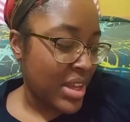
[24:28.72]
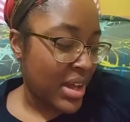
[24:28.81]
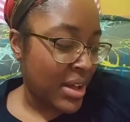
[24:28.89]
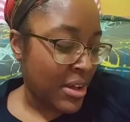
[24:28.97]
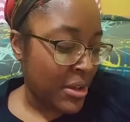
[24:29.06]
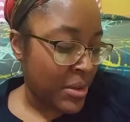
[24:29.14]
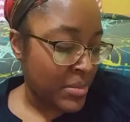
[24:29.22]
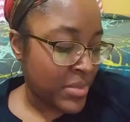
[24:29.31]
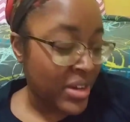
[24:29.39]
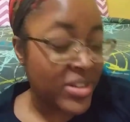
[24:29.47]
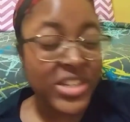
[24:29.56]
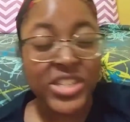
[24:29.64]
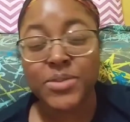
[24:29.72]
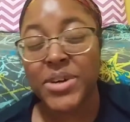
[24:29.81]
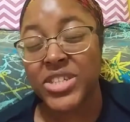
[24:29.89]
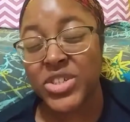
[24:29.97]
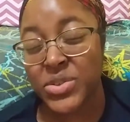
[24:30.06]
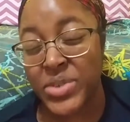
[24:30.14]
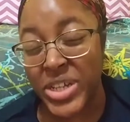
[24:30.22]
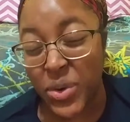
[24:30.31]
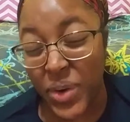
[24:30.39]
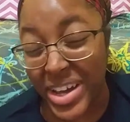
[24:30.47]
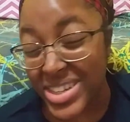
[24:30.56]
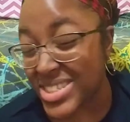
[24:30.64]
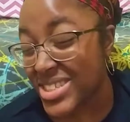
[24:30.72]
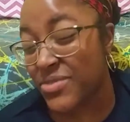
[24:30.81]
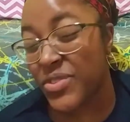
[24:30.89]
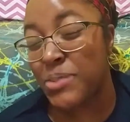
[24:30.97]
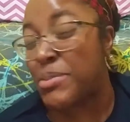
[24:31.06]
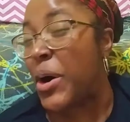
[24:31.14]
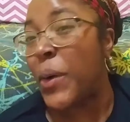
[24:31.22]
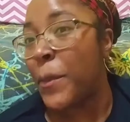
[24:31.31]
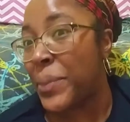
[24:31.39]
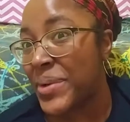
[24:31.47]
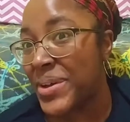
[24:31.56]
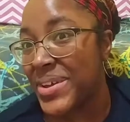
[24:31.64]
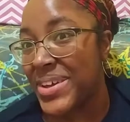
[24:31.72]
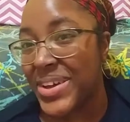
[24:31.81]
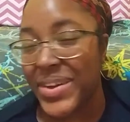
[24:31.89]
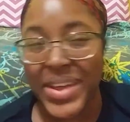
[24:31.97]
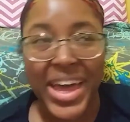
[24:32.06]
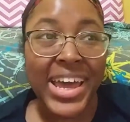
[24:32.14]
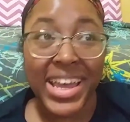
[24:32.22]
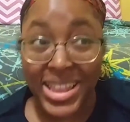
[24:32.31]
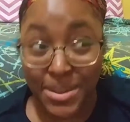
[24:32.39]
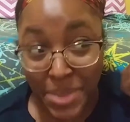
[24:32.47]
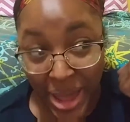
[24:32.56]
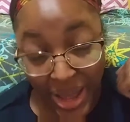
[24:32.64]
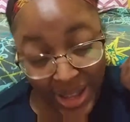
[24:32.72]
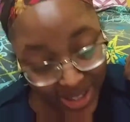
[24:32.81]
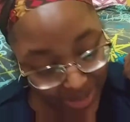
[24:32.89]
there's a special request for Pope. Okay, in the back.